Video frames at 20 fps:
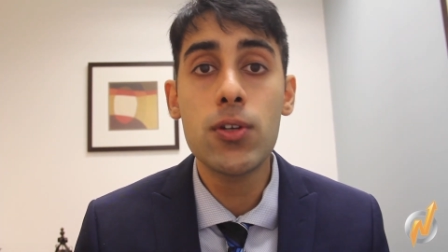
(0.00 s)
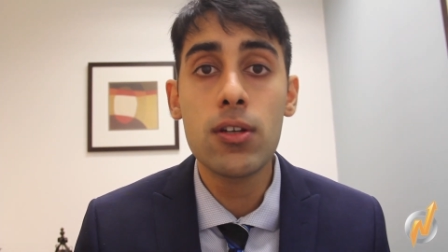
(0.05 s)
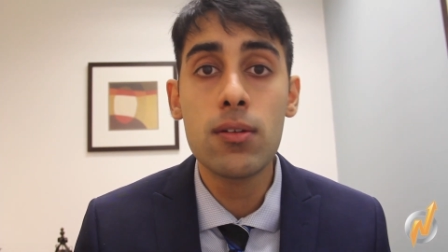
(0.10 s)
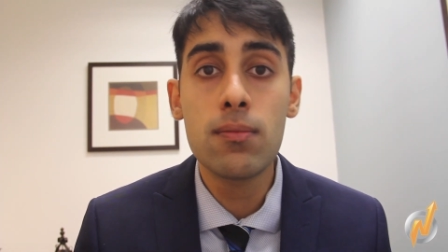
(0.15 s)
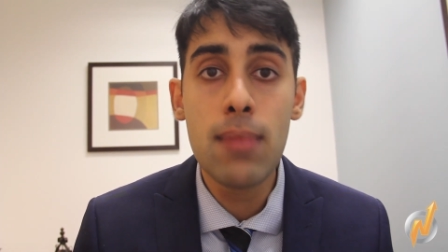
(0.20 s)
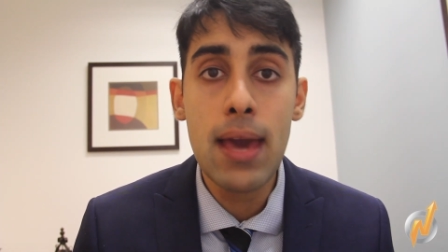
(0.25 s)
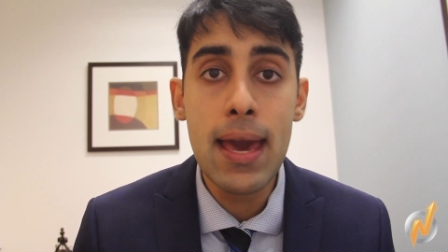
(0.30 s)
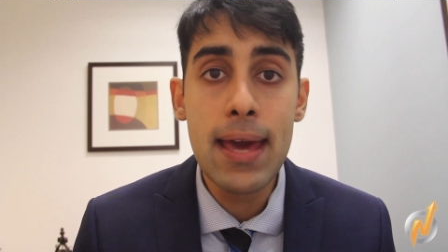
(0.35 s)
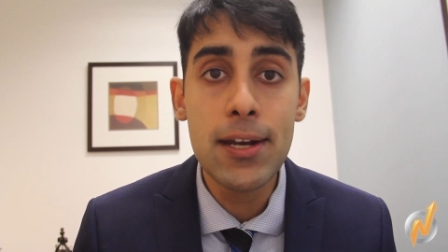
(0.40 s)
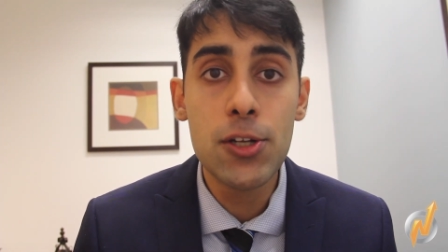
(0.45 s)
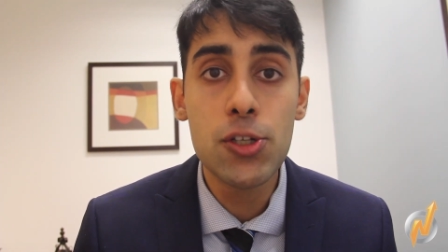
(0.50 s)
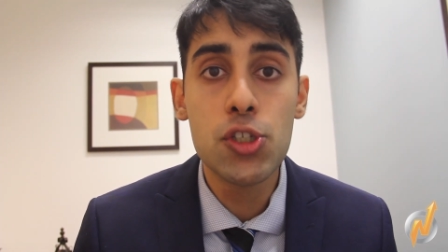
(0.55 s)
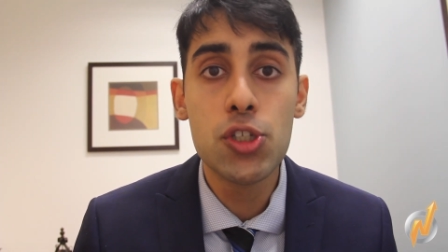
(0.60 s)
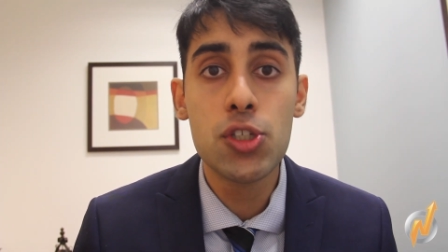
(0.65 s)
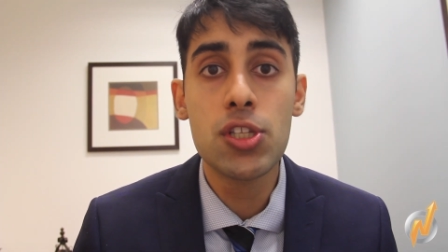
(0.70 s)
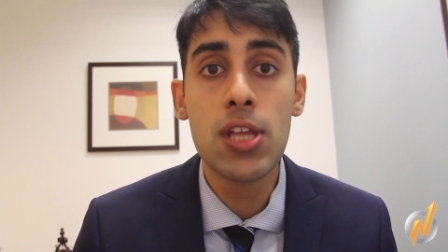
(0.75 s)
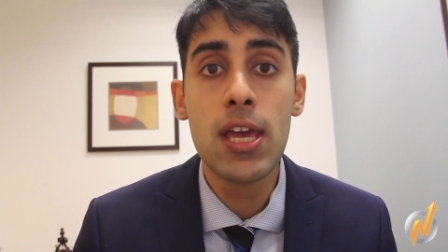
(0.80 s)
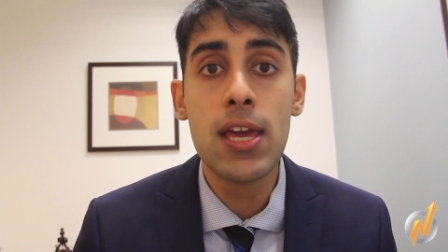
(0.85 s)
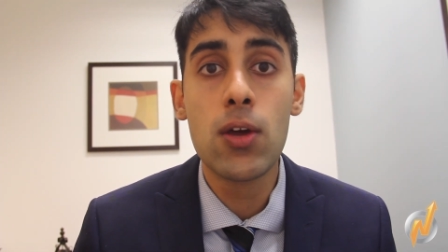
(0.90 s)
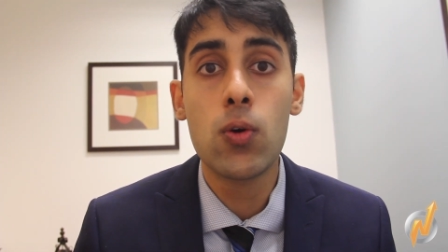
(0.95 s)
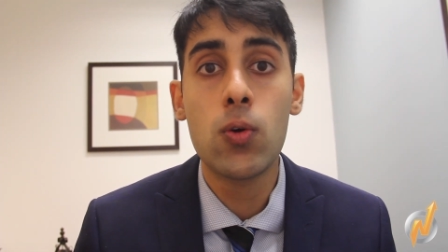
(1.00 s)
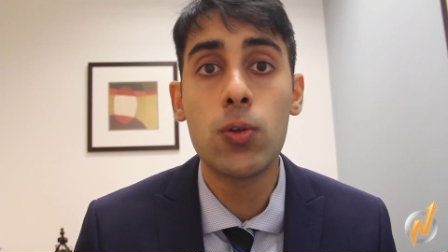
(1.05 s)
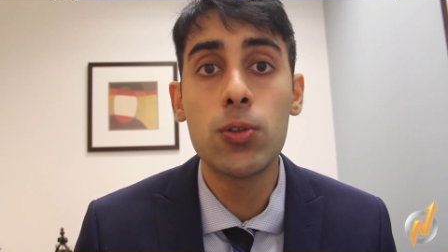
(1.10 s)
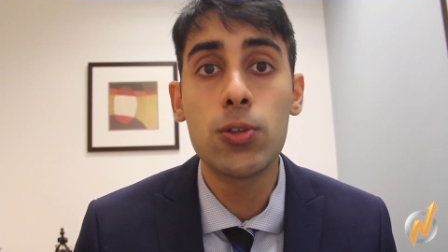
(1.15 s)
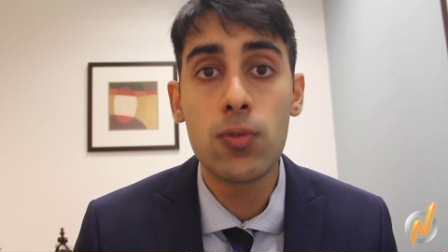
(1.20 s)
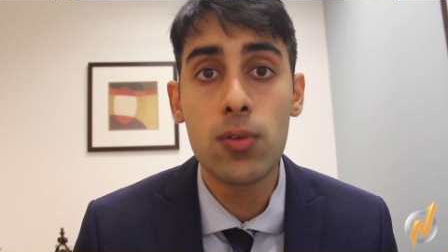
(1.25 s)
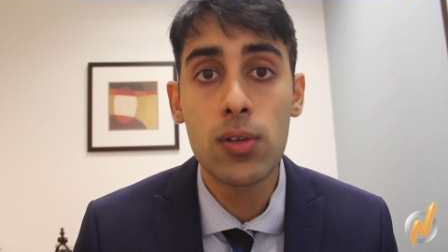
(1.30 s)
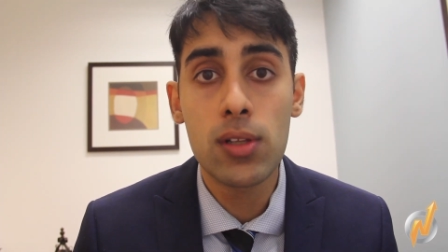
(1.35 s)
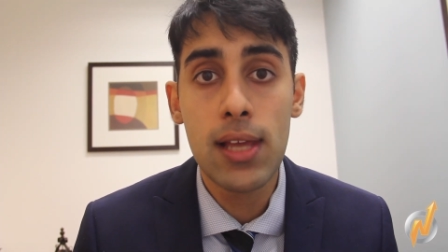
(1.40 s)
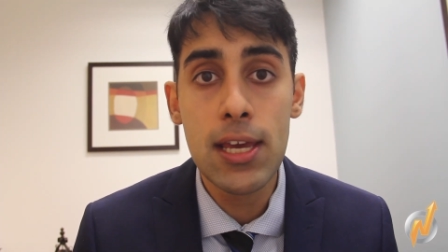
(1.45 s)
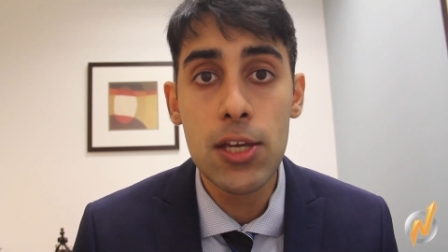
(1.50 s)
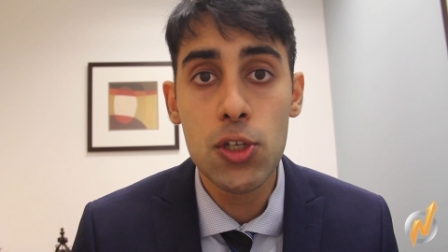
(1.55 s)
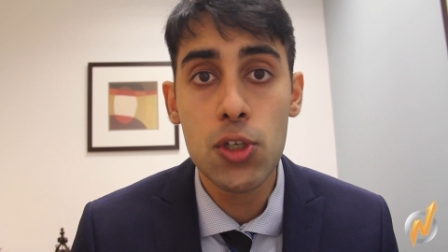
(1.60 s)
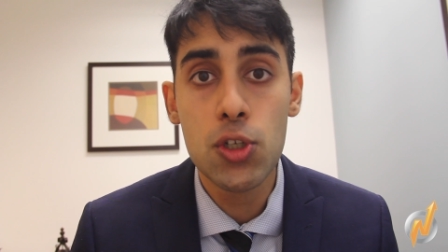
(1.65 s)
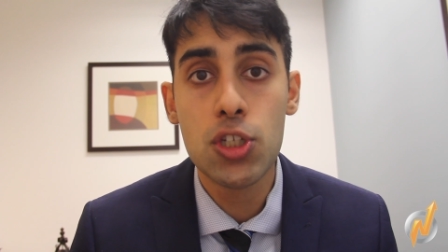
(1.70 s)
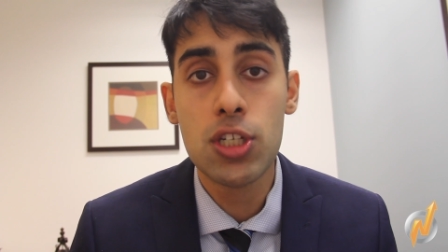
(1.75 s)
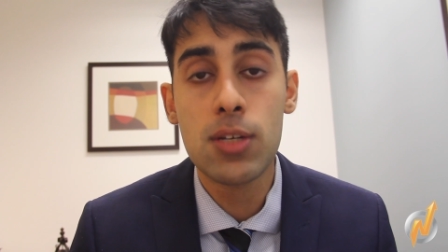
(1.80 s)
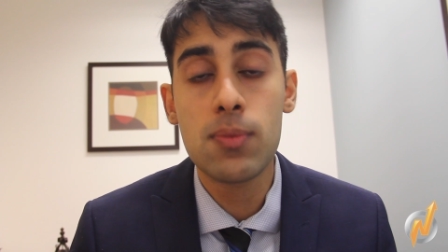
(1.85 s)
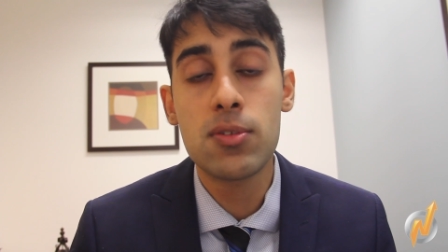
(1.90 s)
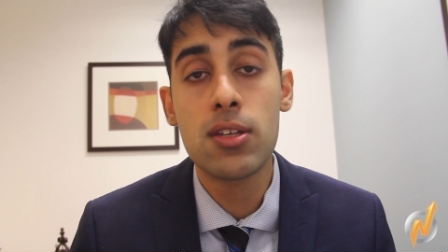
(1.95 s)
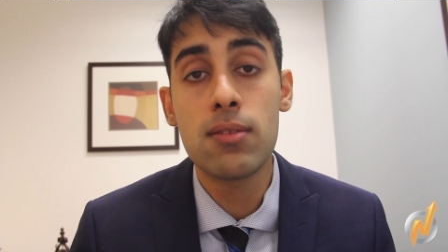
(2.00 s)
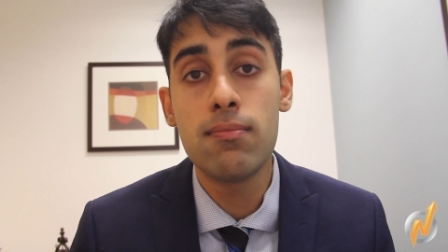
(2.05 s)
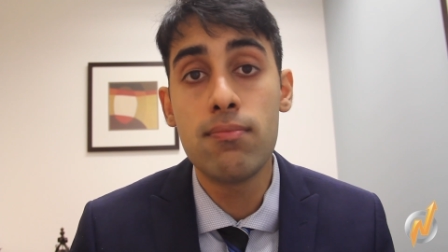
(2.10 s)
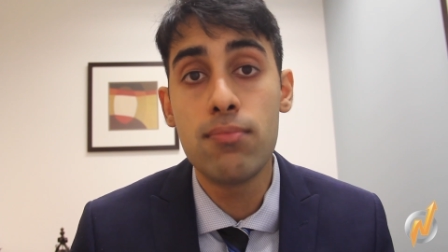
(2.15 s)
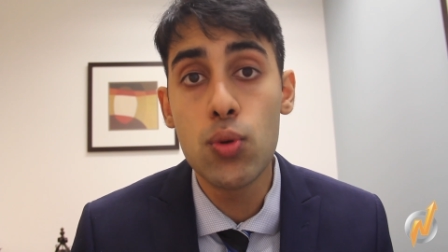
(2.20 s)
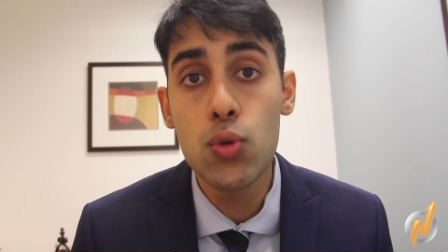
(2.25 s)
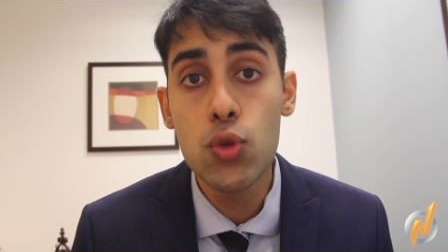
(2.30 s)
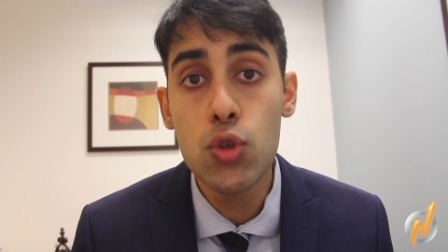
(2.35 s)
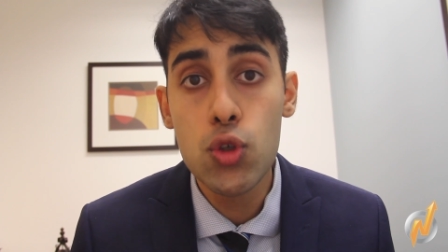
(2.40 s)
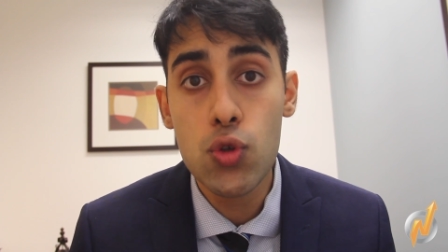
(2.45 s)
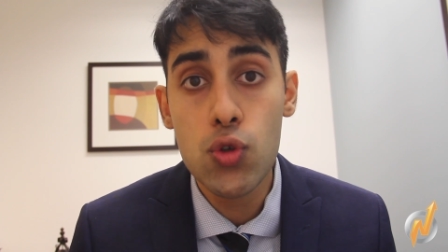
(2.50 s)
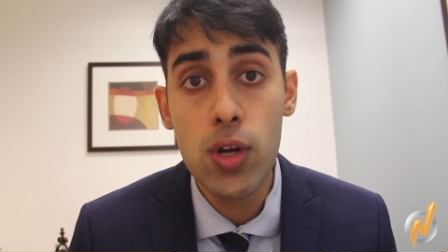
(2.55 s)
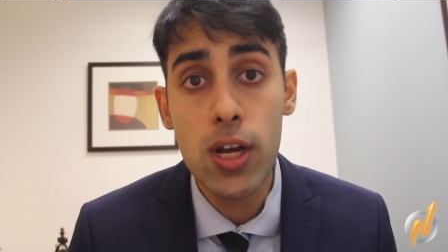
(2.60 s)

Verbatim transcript: can manage stakeholder relationships and boost